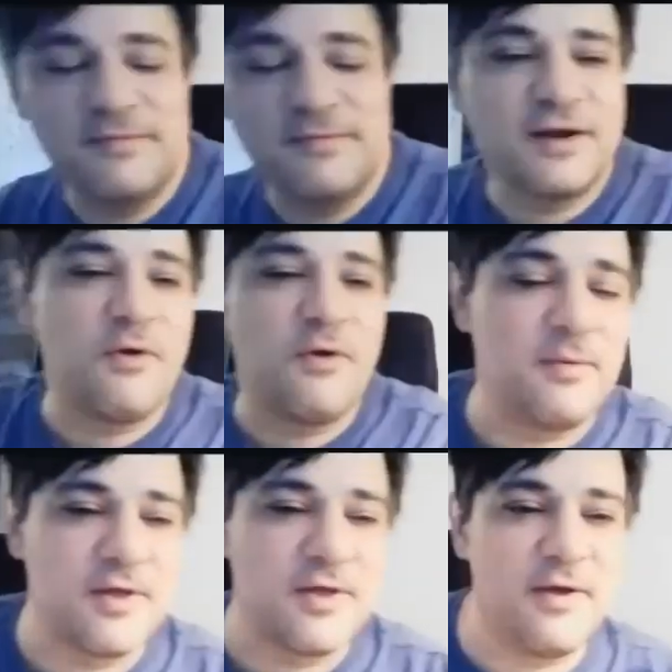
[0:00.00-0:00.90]
an
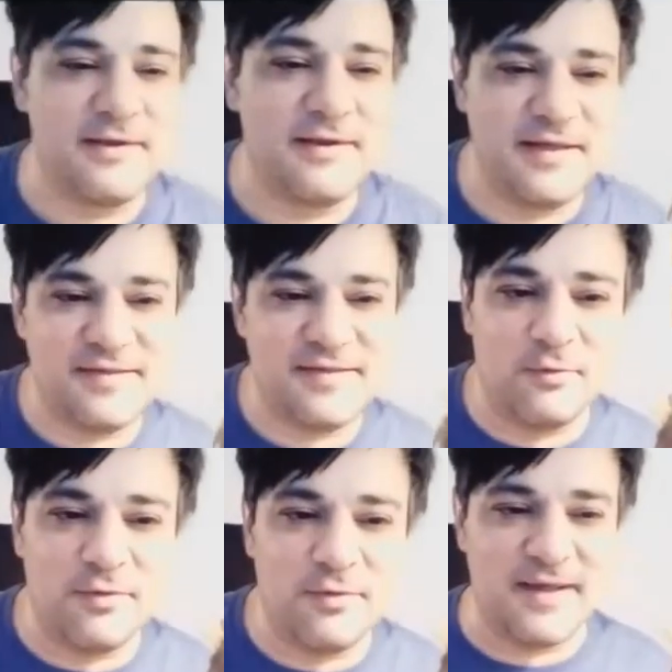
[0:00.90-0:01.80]
incredible cokehead. These things
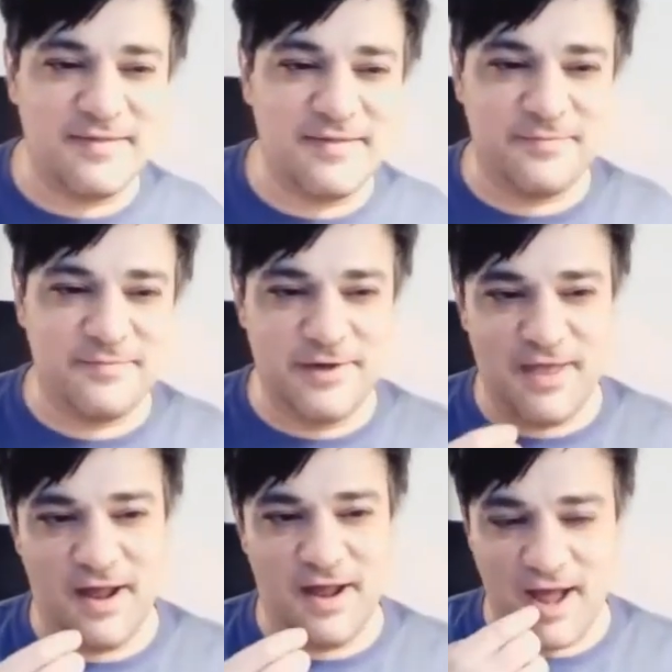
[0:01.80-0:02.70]
only make sense when you're
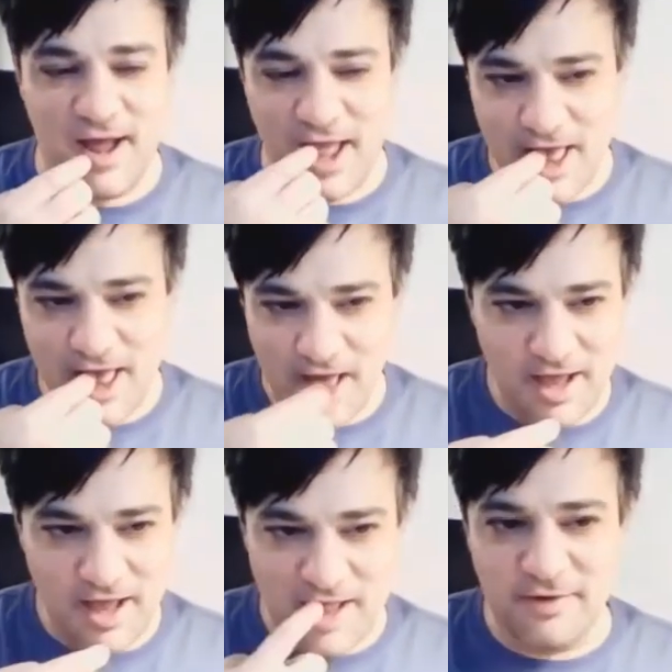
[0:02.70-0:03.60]
that high.
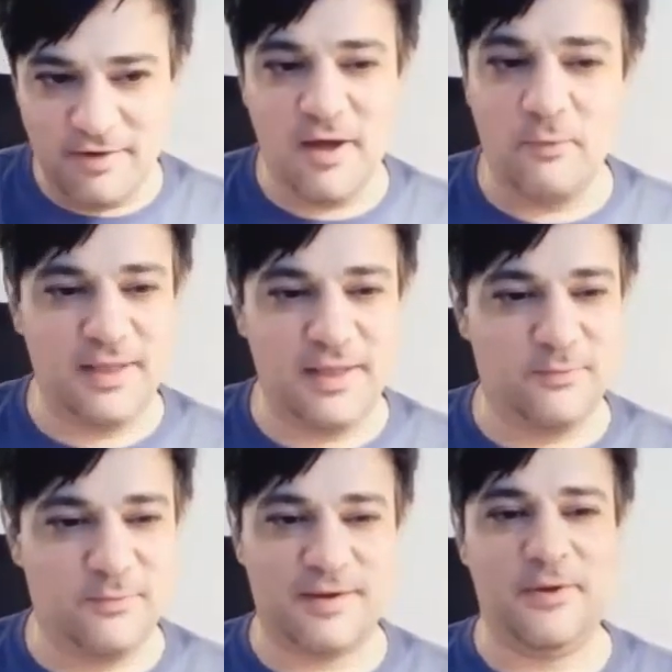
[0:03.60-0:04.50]
They don't really
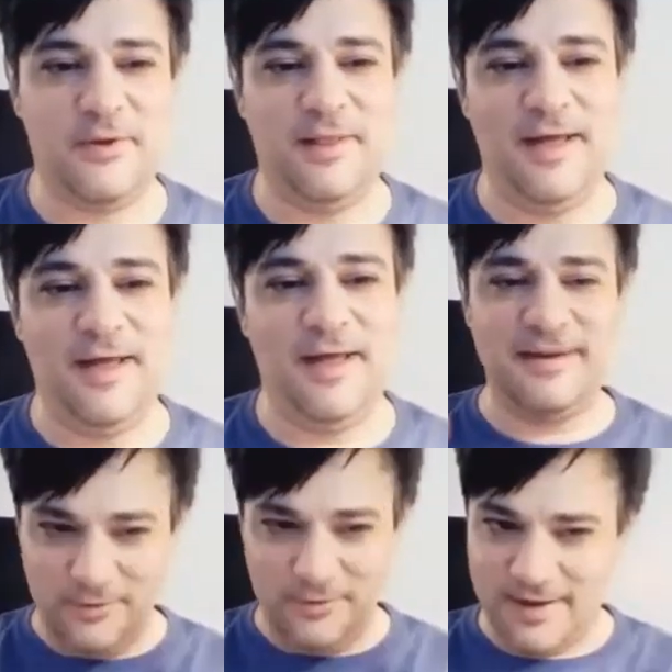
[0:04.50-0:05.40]
work in real life. I mean, they
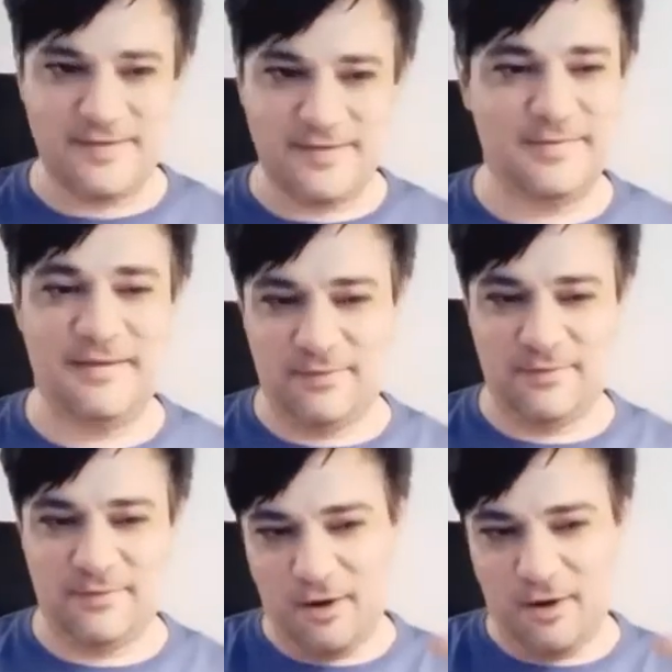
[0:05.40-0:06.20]
do, I guess, but they've really